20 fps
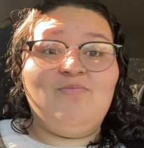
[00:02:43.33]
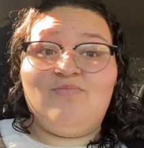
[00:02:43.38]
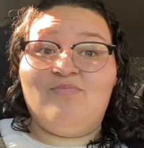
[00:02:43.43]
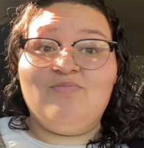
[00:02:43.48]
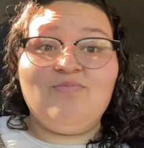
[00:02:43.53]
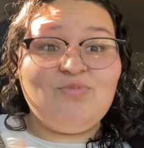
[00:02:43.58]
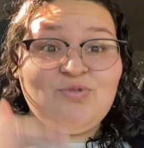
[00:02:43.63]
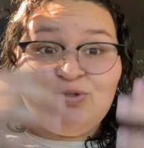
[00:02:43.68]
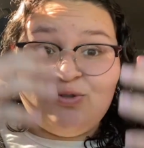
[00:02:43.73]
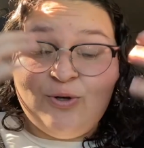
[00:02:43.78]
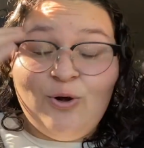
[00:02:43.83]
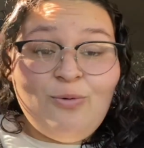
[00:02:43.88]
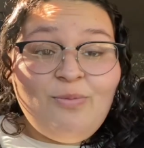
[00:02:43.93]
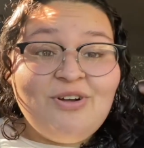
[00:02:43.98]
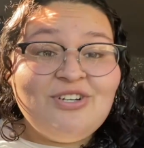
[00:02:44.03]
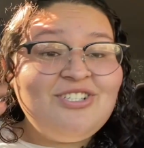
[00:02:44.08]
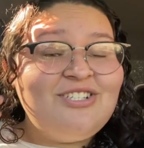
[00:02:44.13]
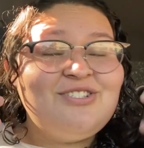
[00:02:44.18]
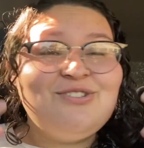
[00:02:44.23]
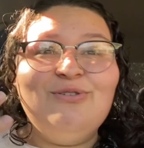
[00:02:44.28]
So
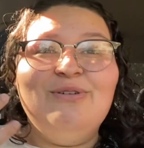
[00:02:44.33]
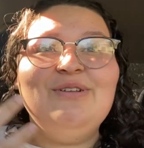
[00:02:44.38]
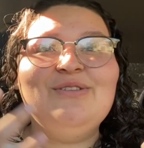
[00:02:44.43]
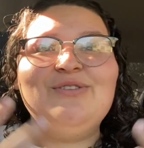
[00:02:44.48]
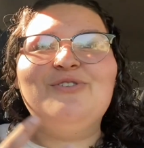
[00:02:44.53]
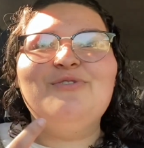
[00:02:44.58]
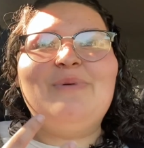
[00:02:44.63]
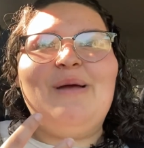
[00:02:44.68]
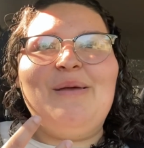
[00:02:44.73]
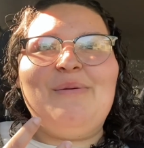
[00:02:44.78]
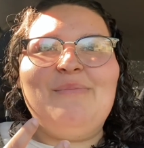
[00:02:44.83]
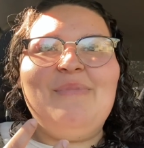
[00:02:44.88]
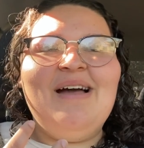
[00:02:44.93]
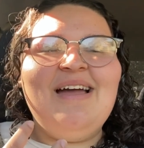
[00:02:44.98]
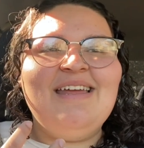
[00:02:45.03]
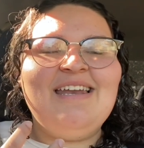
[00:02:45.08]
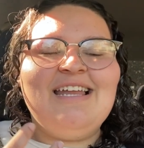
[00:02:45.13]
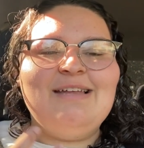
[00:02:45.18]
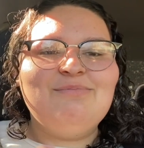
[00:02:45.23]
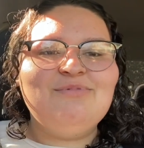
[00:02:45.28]
much is going through my
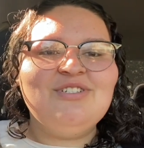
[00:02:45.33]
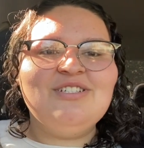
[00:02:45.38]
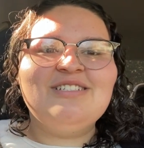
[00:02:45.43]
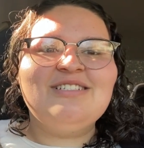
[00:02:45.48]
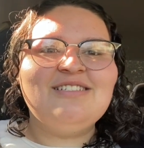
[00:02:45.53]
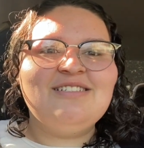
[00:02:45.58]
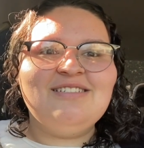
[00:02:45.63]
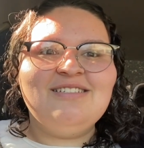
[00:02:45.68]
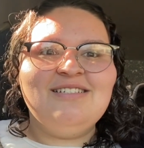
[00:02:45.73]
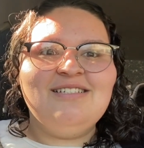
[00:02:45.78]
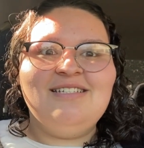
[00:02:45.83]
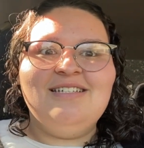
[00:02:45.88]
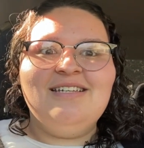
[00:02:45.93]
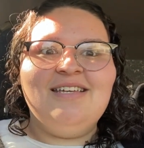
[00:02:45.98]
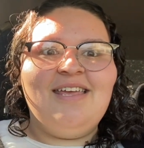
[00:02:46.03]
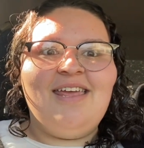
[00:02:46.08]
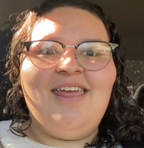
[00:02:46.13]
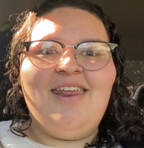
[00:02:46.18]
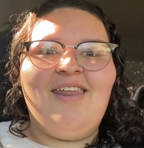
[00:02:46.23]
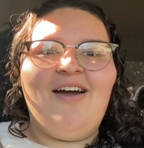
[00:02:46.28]
mind. I'm just
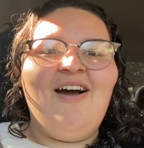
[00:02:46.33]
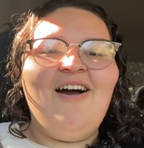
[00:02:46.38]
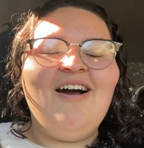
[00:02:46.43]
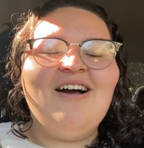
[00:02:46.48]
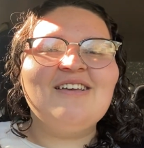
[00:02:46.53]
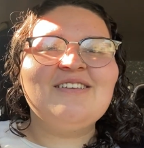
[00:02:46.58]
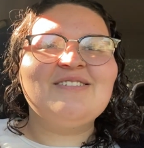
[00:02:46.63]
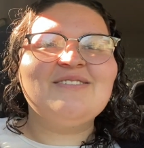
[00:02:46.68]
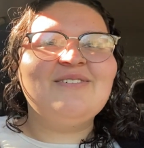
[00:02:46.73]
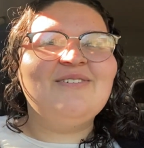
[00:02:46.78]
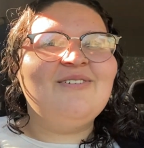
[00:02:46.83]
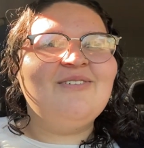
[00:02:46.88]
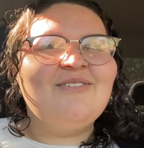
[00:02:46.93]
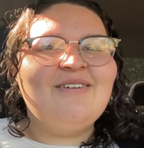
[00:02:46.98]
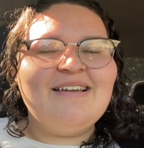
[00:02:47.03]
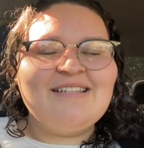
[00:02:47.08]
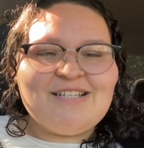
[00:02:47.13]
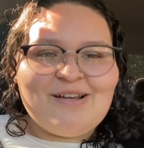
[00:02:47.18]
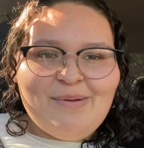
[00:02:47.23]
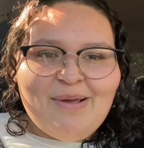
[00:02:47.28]
in awe. So
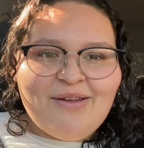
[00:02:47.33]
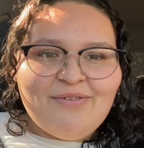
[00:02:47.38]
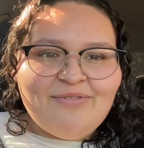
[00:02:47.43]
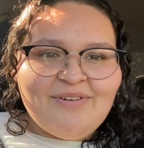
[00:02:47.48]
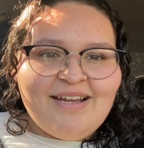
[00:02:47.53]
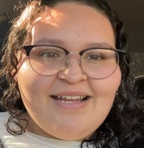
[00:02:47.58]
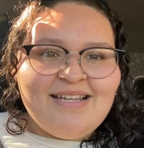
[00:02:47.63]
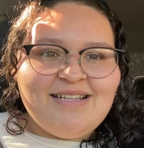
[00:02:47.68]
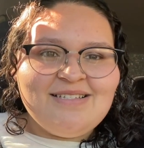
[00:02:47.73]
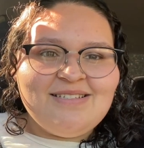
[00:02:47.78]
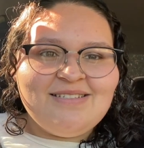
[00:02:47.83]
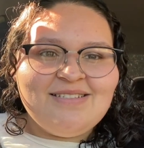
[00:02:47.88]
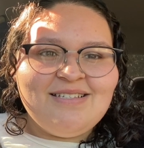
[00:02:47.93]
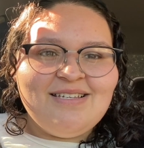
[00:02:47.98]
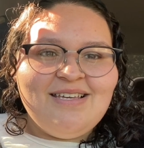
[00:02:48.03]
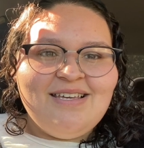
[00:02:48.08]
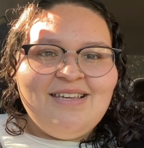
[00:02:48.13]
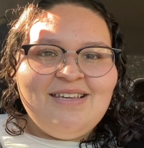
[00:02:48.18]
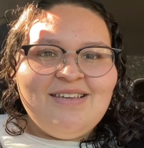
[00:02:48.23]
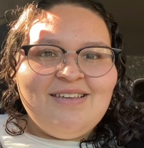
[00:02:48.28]
I tell my friends,
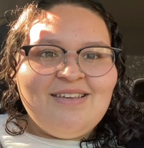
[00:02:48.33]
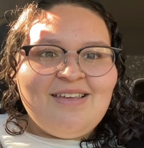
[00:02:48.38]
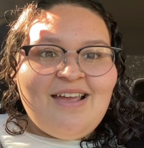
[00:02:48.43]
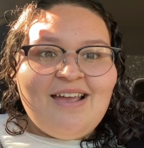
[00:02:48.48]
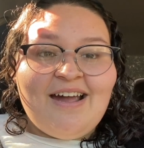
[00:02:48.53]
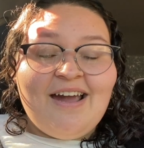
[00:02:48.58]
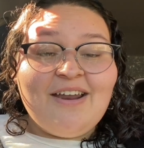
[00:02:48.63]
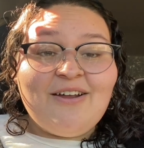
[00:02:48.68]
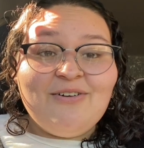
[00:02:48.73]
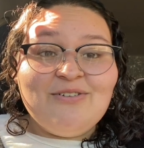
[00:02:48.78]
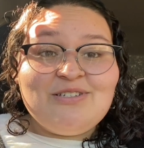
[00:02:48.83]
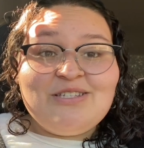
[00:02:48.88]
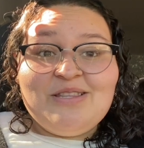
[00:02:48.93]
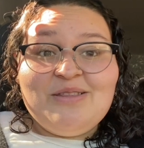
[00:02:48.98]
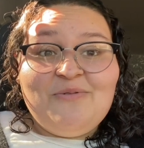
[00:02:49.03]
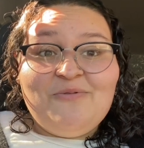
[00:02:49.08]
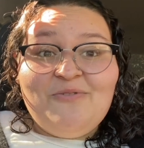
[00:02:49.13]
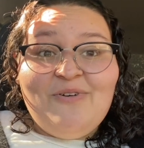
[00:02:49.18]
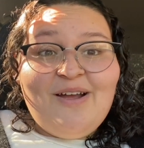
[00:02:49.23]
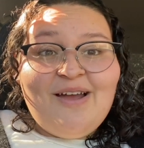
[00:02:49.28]
I gotta go to
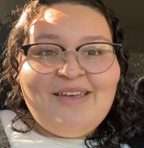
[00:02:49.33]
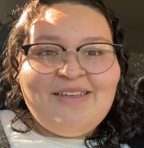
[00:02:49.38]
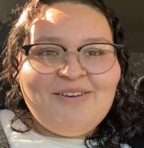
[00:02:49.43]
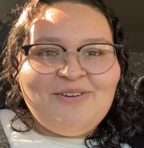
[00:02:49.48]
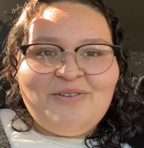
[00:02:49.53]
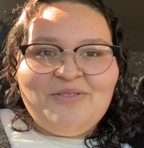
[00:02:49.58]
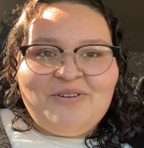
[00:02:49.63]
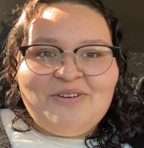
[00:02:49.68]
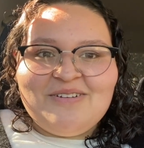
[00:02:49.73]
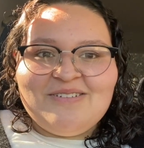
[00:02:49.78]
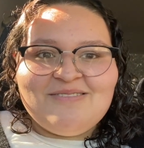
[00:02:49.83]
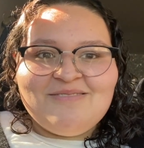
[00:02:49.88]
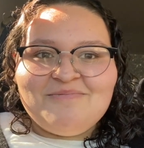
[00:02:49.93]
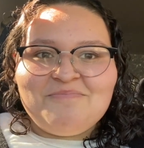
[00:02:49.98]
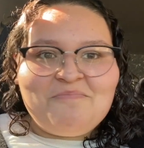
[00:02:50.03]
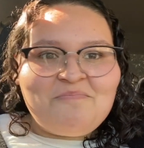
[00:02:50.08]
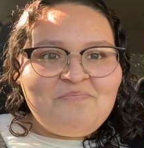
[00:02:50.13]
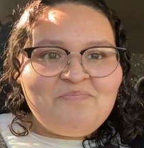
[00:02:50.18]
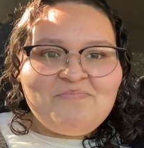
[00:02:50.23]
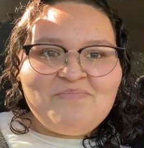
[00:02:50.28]
the front. You know, they're
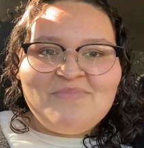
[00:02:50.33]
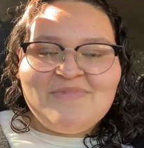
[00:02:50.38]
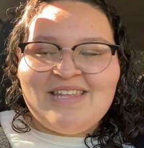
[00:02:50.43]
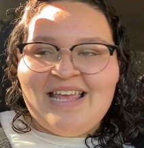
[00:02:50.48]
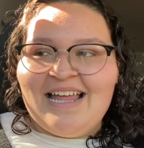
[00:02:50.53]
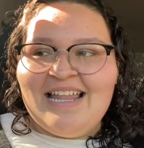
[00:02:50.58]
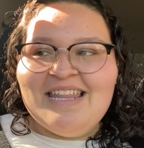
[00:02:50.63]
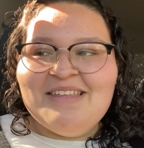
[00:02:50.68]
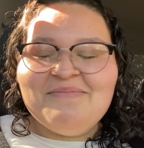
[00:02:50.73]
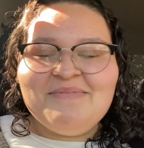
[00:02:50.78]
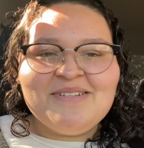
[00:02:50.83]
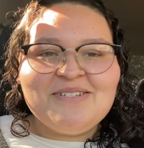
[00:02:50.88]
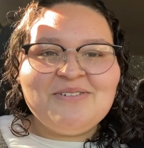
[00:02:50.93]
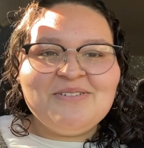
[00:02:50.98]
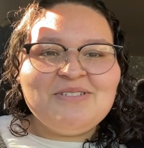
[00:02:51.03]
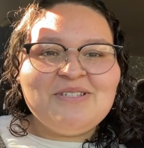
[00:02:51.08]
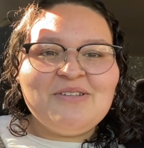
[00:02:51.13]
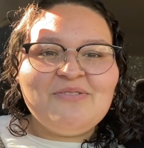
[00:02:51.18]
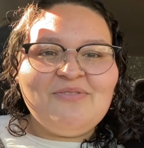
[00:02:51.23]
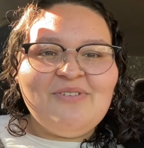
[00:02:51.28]
telling me to go
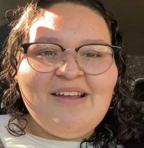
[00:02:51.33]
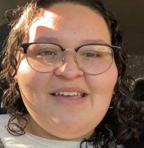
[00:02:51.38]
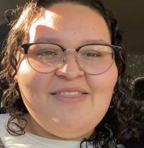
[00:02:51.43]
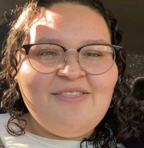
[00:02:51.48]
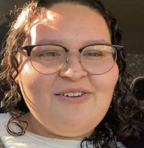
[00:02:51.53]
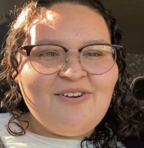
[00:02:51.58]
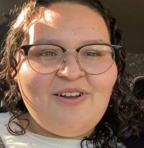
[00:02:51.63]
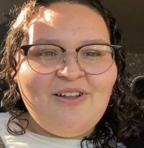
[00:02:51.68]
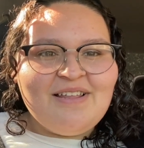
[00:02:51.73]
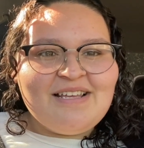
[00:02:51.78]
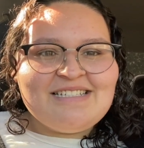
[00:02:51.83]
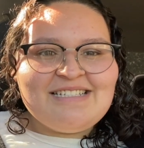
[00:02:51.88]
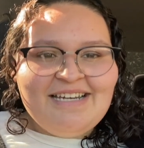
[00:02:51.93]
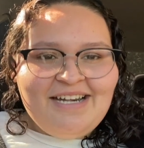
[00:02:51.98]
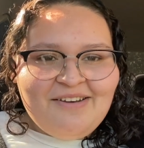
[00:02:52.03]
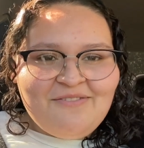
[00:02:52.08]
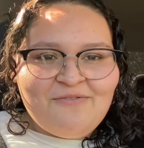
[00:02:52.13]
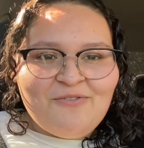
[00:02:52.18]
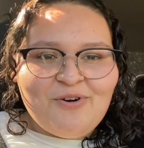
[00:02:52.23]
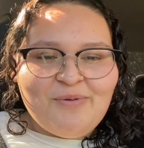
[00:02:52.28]
to the front. They're all
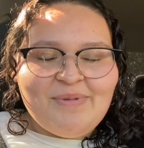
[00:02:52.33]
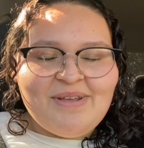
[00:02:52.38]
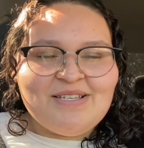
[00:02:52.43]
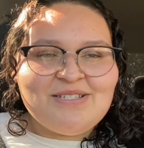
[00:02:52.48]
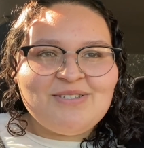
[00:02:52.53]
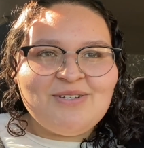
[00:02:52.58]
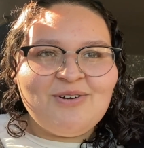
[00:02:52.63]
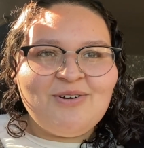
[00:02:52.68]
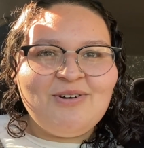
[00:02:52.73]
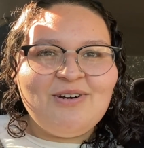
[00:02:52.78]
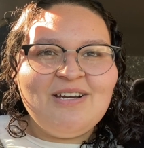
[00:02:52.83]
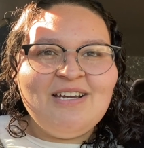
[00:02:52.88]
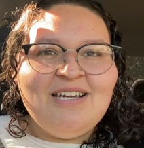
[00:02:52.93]
excited for me. So